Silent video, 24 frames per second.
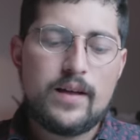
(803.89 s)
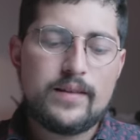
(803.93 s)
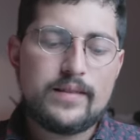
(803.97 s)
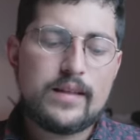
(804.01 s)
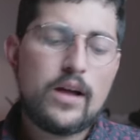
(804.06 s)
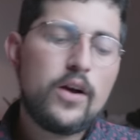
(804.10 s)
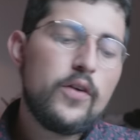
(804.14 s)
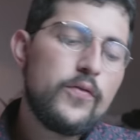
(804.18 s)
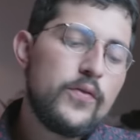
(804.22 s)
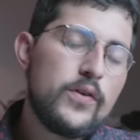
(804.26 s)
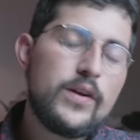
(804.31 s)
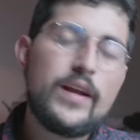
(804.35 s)

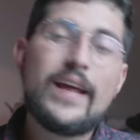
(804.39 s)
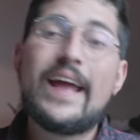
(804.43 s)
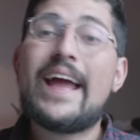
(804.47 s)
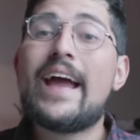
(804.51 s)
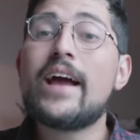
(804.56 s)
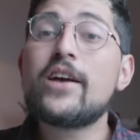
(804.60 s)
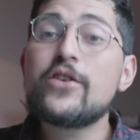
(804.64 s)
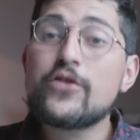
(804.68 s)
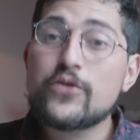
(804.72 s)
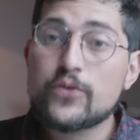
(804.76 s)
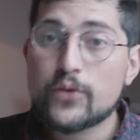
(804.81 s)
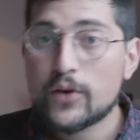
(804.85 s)
Now, if you need
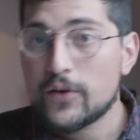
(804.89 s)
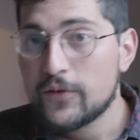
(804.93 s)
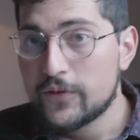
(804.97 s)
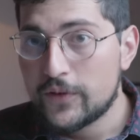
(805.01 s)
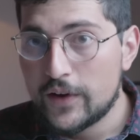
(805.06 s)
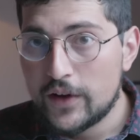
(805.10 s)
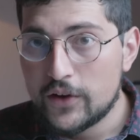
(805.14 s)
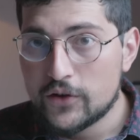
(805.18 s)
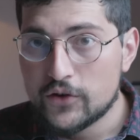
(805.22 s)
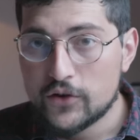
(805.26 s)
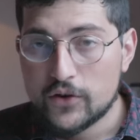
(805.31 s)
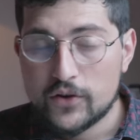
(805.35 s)
extra
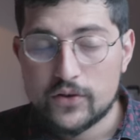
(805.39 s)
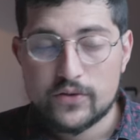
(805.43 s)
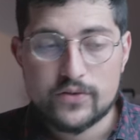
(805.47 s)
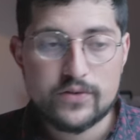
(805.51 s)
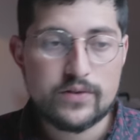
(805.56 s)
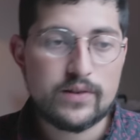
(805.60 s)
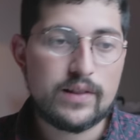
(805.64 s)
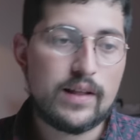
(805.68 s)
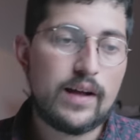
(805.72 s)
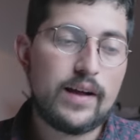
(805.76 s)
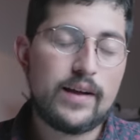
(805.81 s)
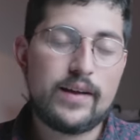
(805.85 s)

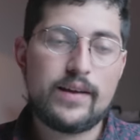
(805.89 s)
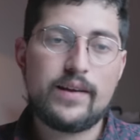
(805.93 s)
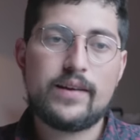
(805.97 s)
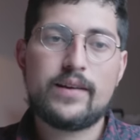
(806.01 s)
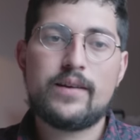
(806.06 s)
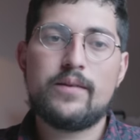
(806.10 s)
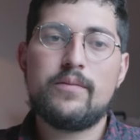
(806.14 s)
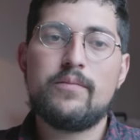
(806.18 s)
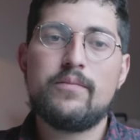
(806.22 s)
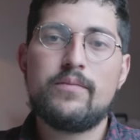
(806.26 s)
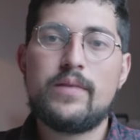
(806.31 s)
features like